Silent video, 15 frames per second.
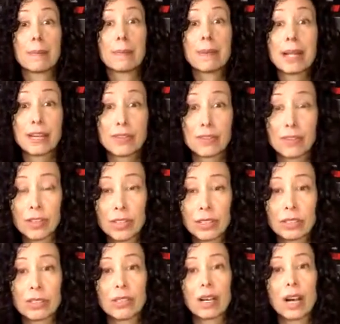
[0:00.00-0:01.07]
barefoot,
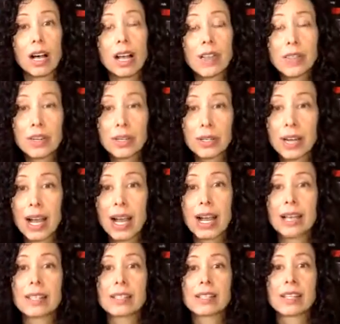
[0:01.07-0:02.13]
on the
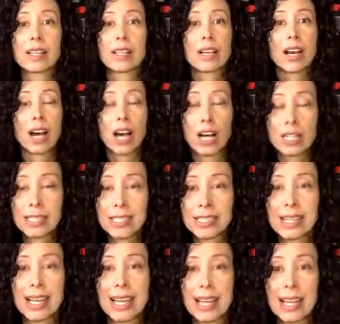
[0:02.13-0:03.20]
grass, on
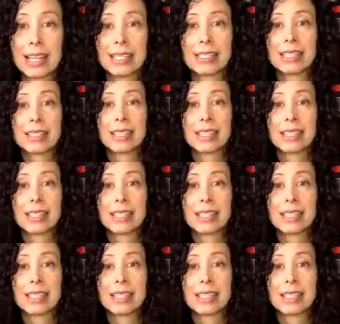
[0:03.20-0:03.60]
sand,